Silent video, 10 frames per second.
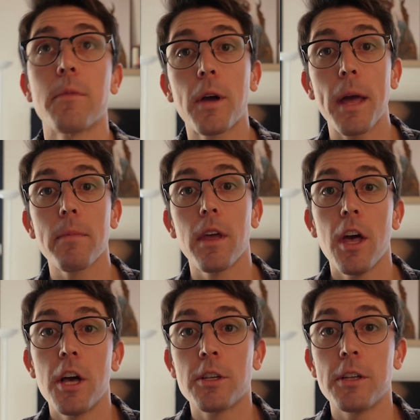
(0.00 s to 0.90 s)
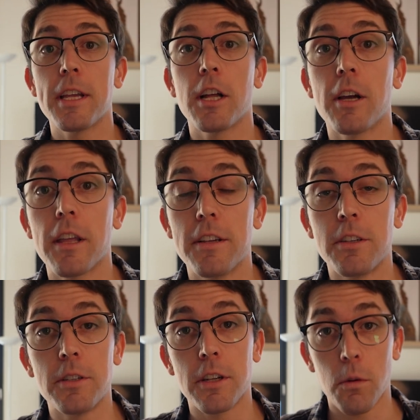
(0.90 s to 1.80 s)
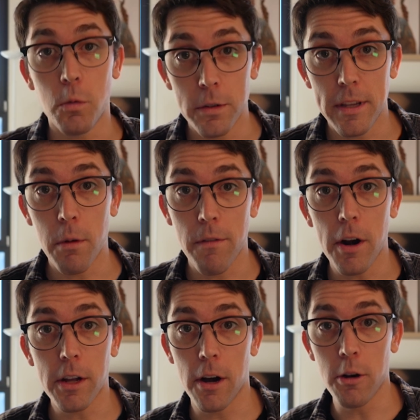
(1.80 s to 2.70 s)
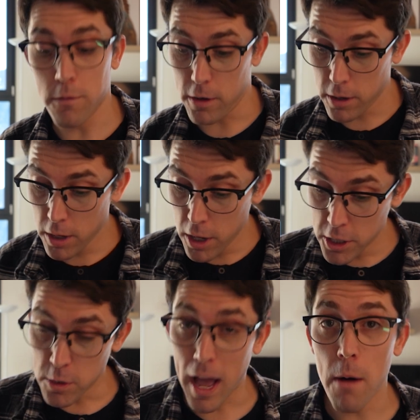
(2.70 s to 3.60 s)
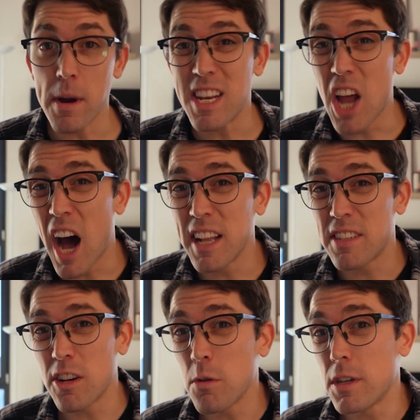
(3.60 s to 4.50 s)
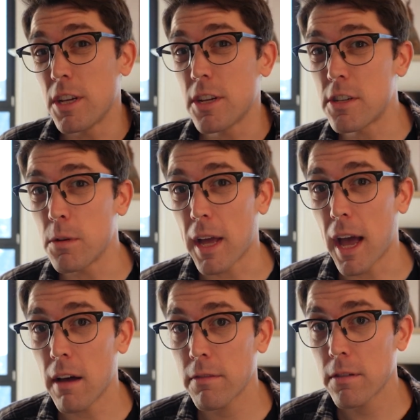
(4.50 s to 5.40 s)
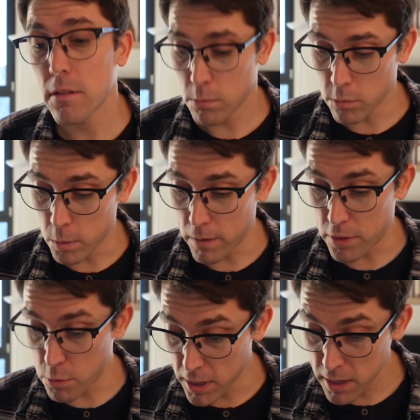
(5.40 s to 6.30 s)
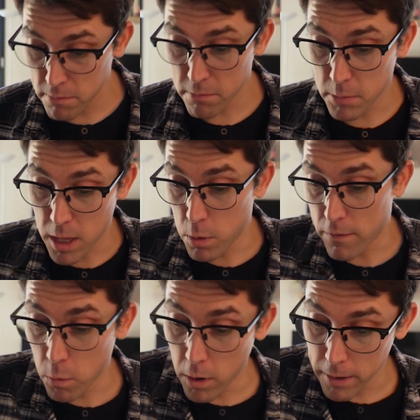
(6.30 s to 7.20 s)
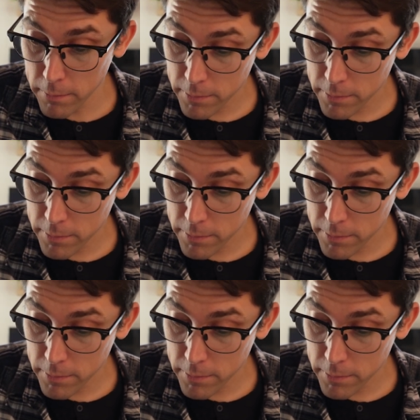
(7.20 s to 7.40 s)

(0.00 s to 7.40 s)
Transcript: Okay, so let's take a look at this using the rules that we've already gone over. So how many non-zero digits do we have? Well, we have a 3 and we have a 1.